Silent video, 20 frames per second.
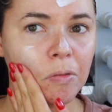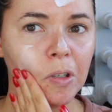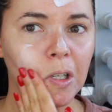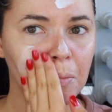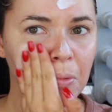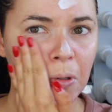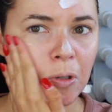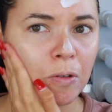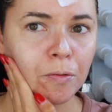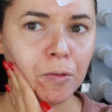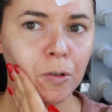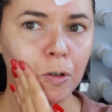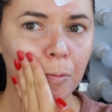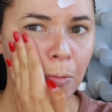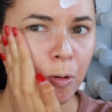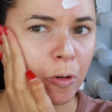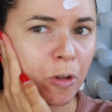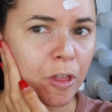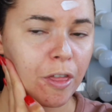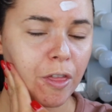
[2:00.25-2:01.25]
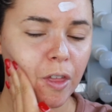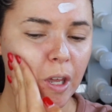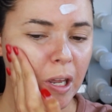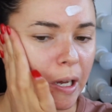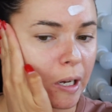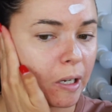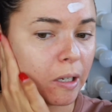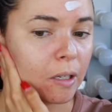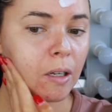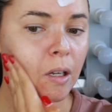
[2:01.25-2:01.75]
a really beautiful, more
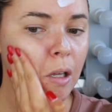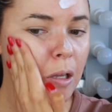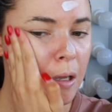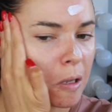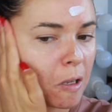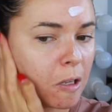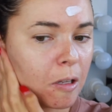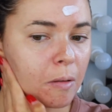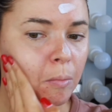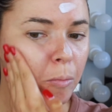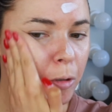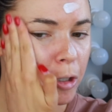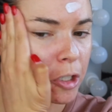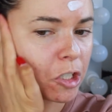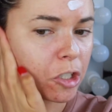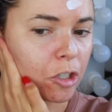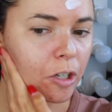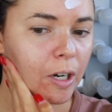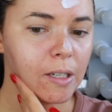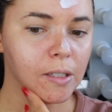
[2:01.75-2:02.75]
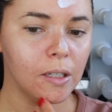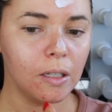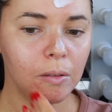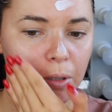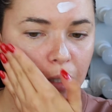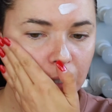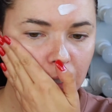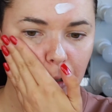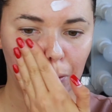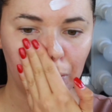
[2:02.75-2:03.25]
thicker moisturizer,
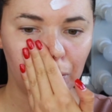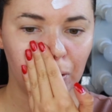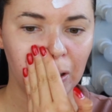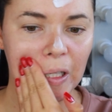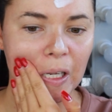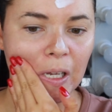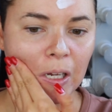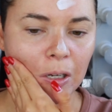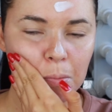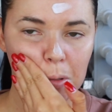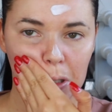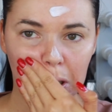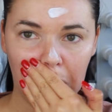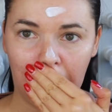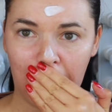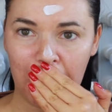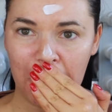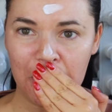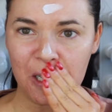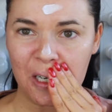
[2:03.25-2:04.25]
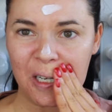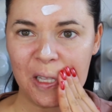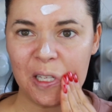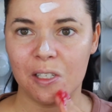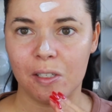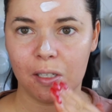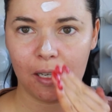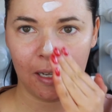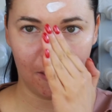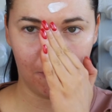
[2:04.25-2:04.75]
which really helps to hydrate the
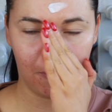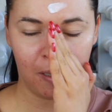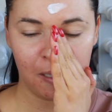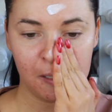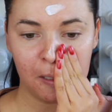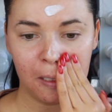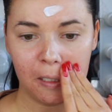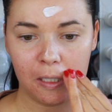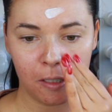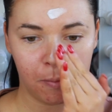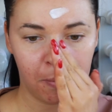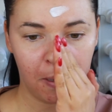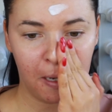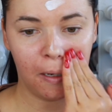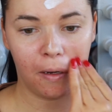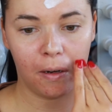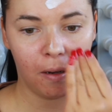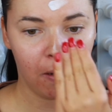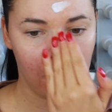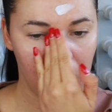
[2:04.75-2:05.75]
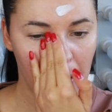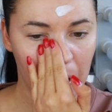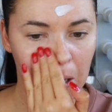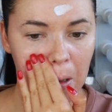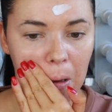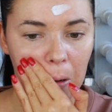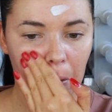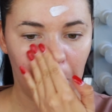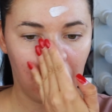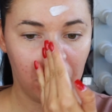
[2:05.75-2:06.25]
skin. My skin's been
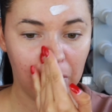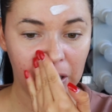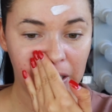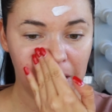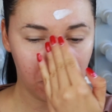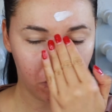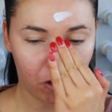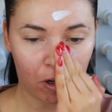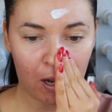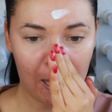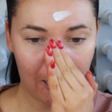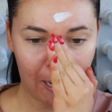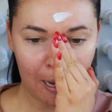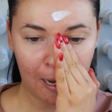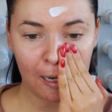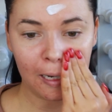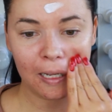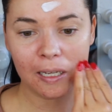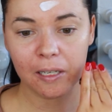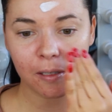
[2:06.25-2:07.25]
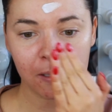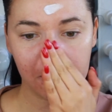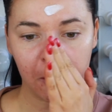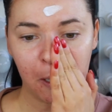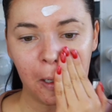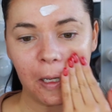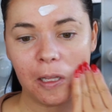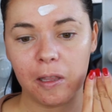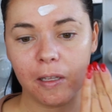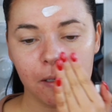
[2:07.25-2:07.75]
really dry lately, so
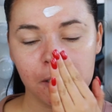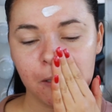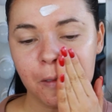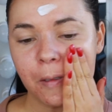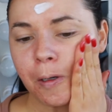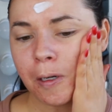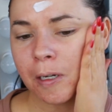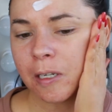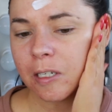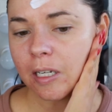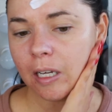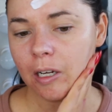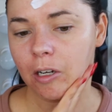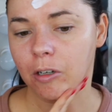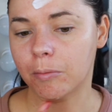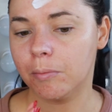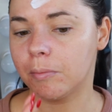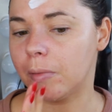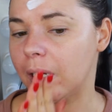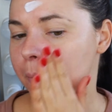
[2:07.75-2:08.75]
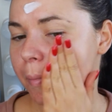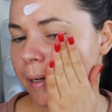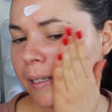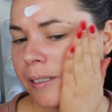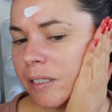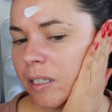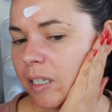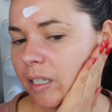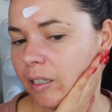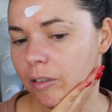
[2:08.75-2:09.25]
this is going to help make my
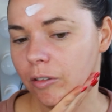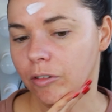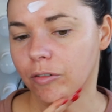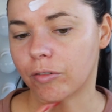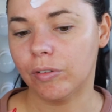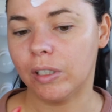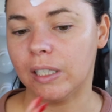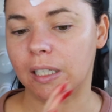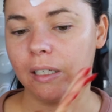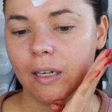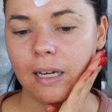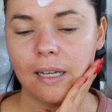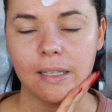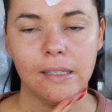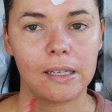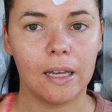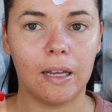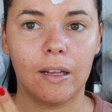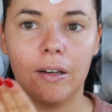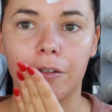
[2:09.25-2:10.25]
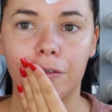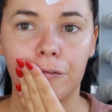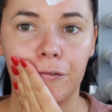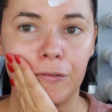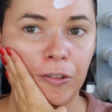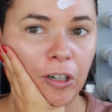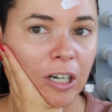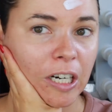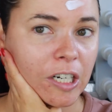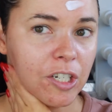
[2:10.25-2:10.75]
skin look really nice and
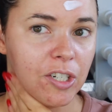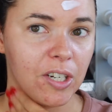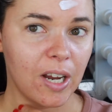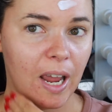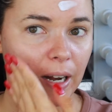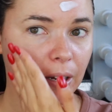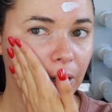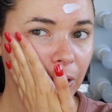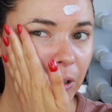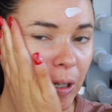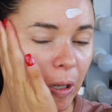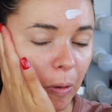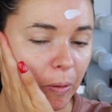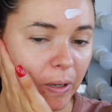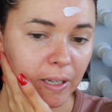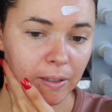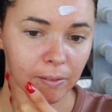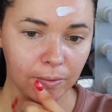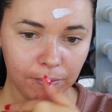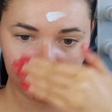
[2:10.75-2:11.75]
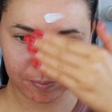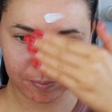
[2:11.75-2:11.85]
fresh and glowing.